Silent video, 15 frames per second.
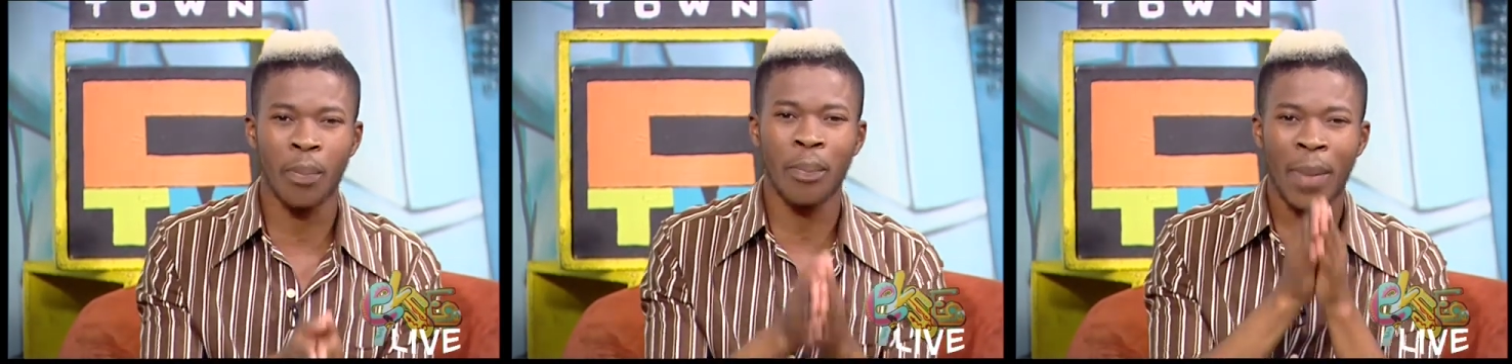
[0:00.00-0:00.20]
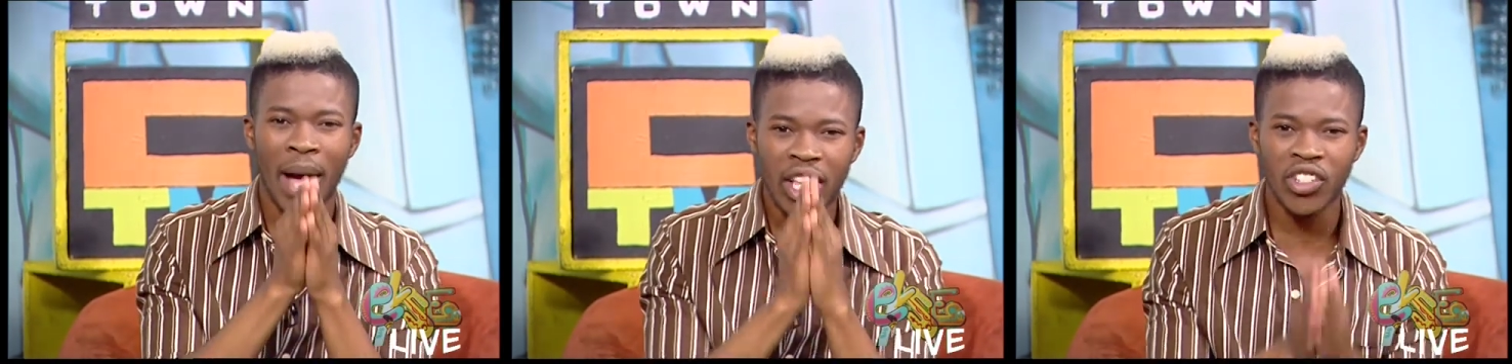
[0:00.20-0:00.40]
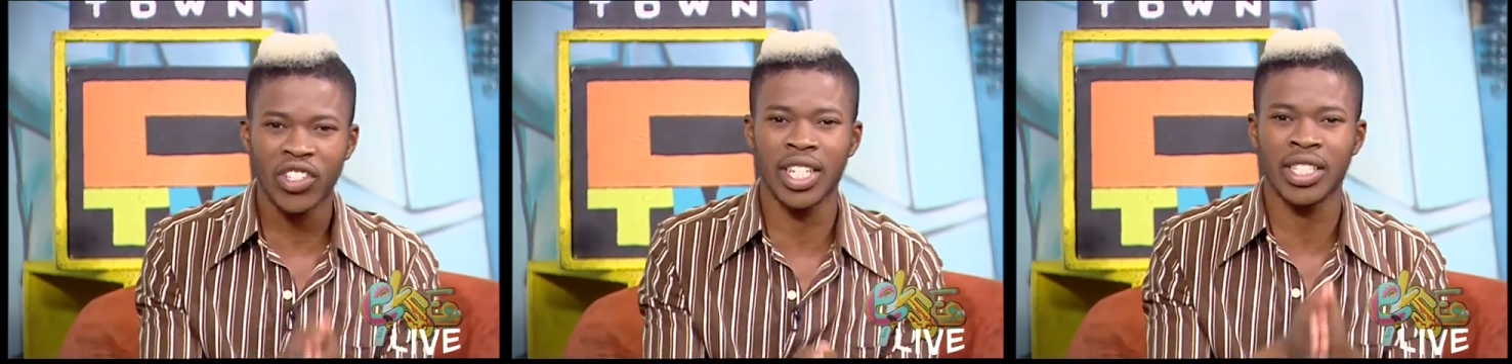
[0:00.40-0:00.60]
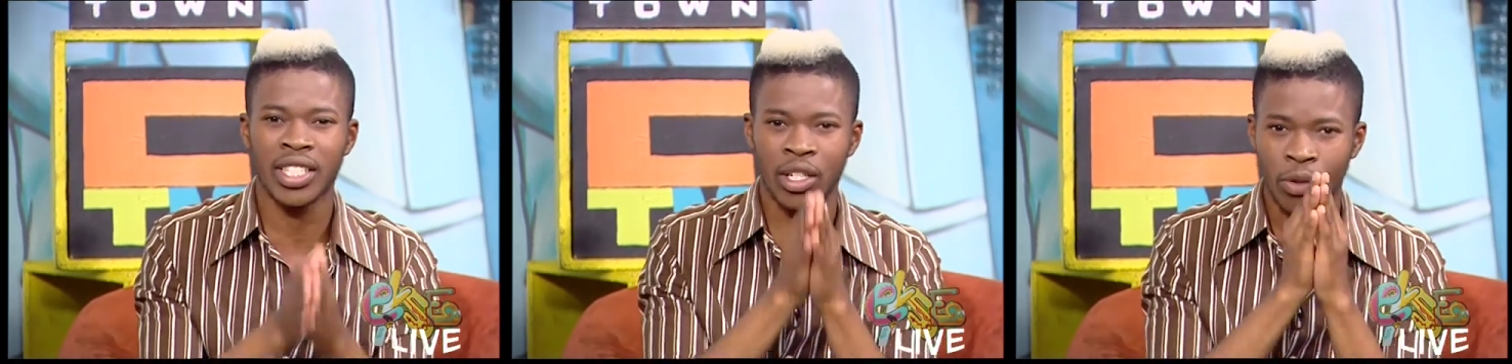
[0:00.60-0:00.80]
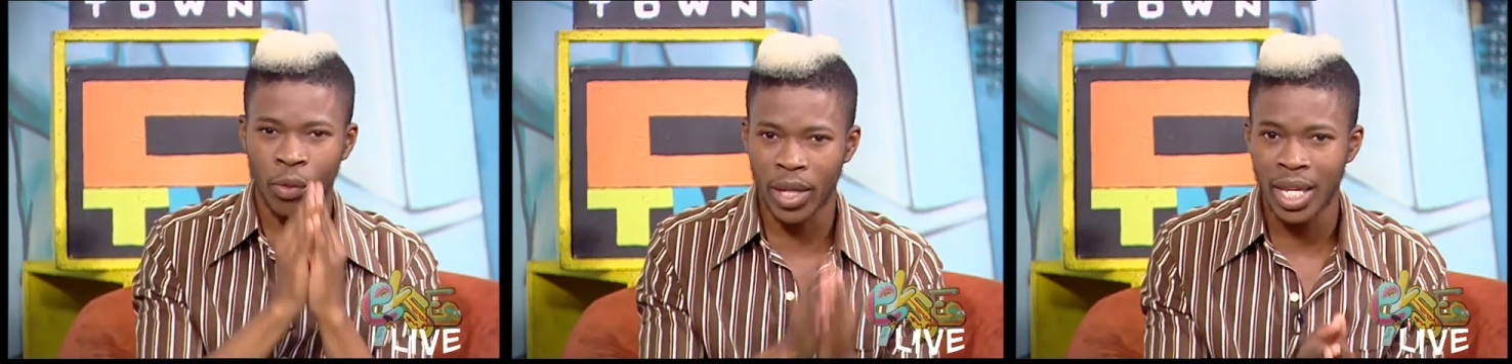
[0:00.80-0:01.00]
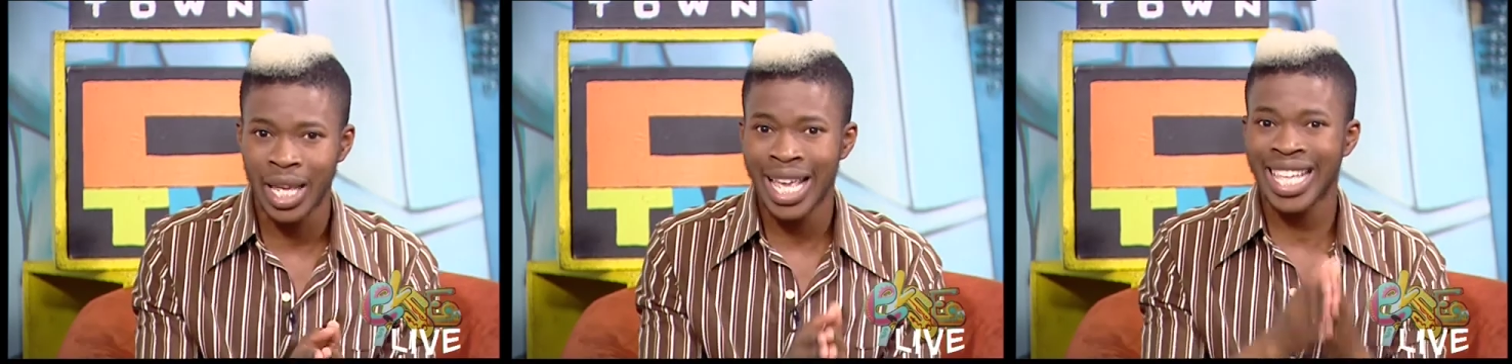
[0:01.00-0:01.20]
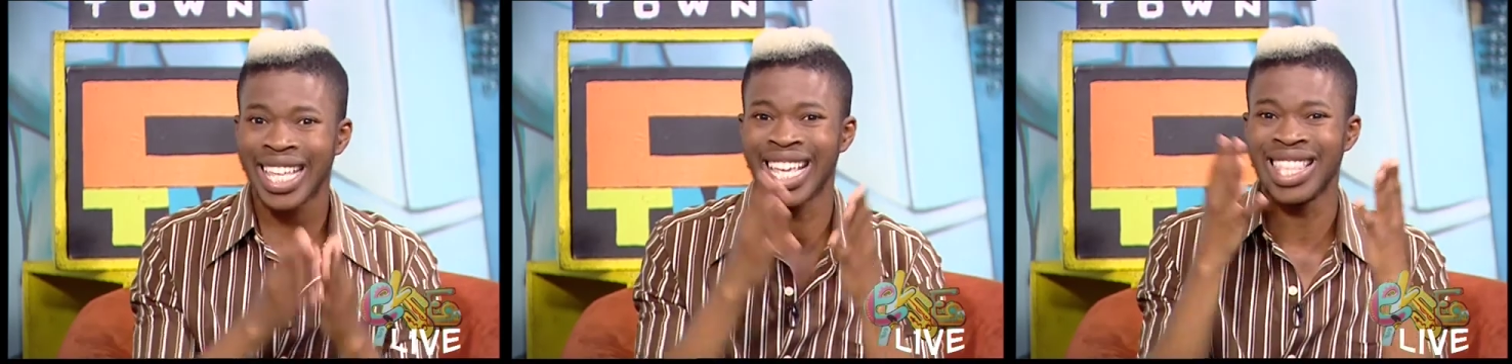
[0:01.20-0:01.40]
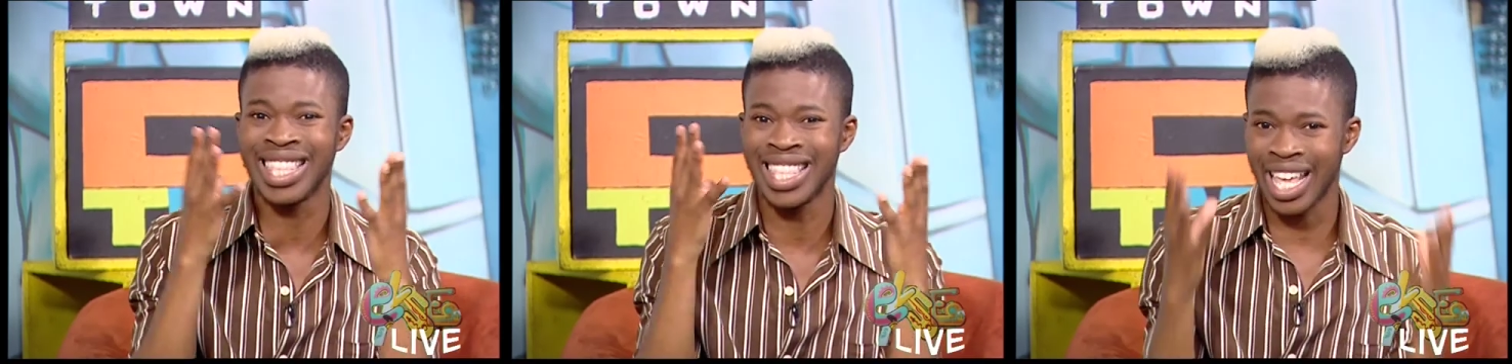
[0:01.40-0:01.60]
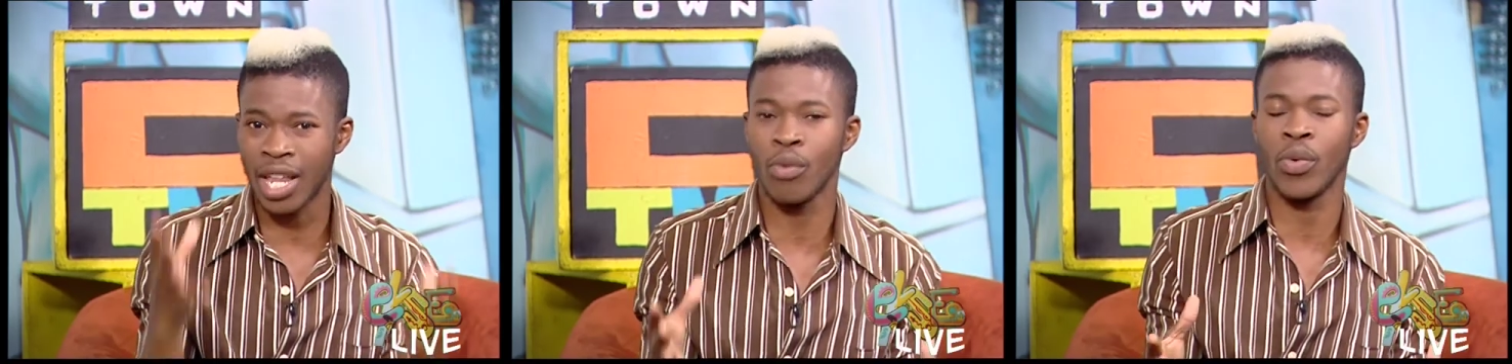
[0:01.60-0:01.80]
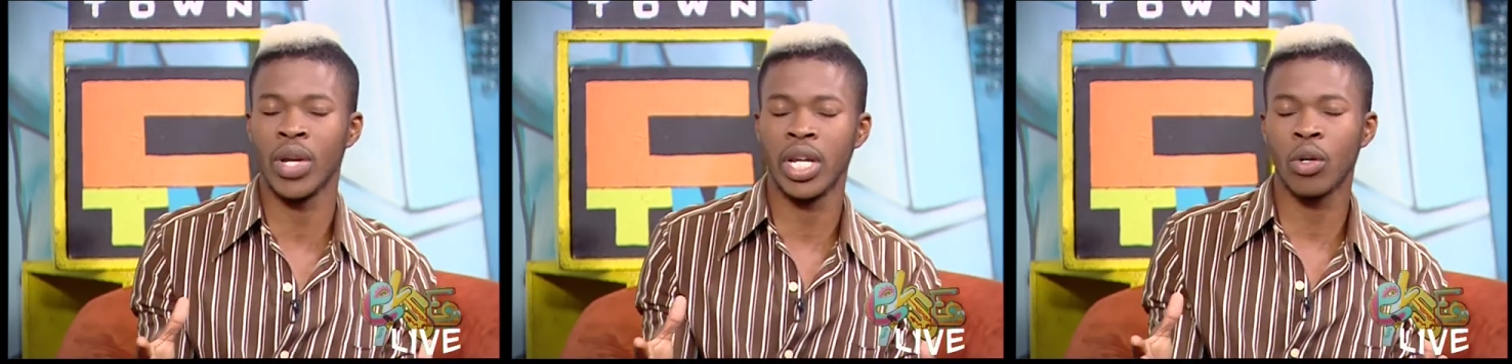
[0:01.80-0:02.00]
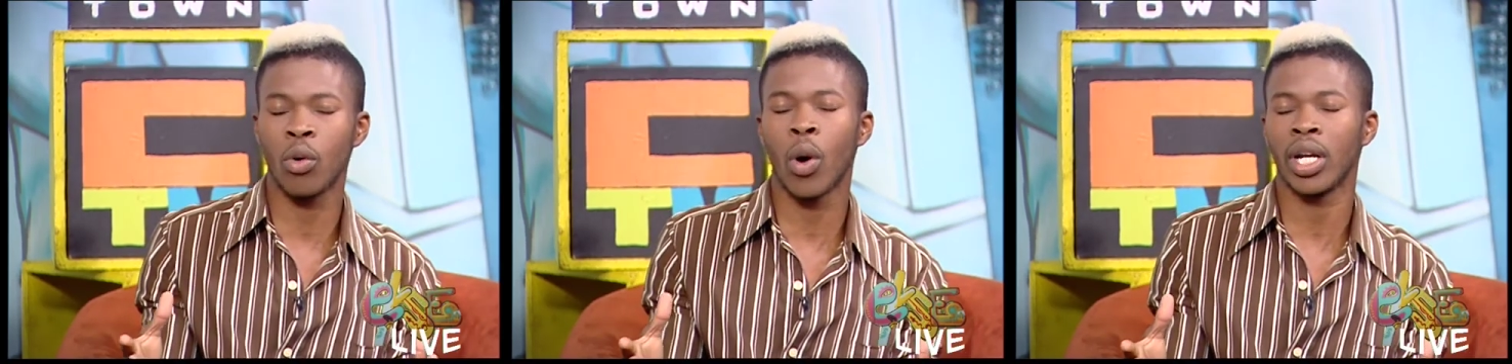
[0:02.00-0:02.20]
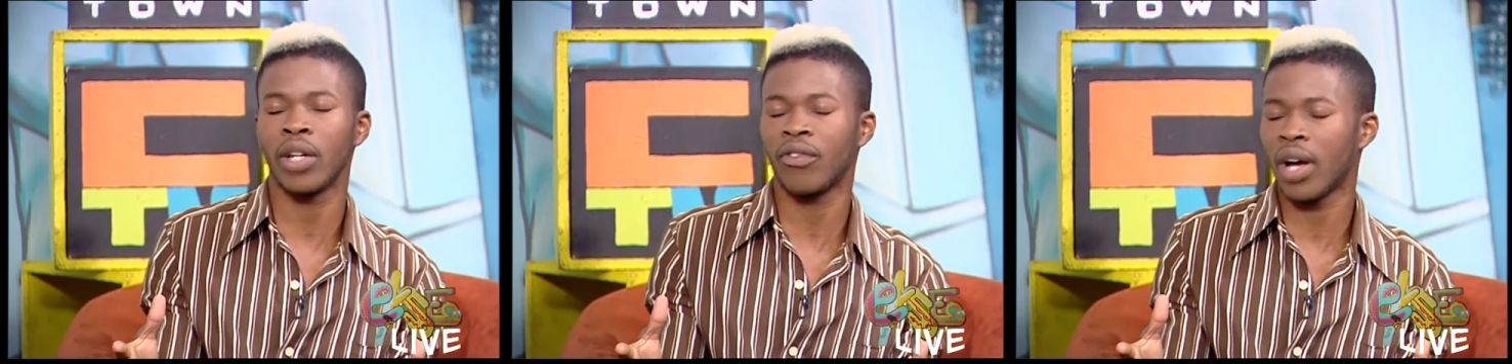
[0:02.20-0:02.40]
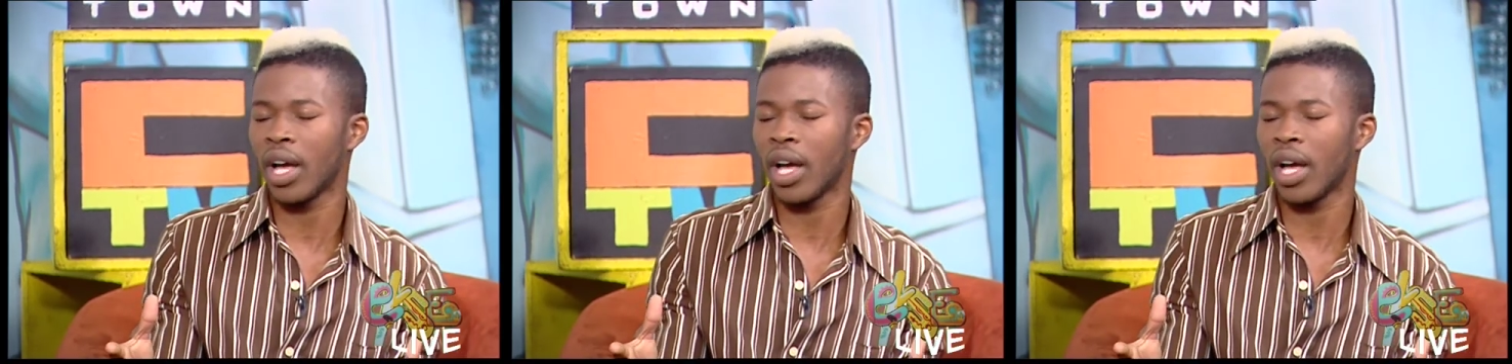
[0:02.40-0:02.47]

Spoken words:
bachelor's degree can they really qualify for.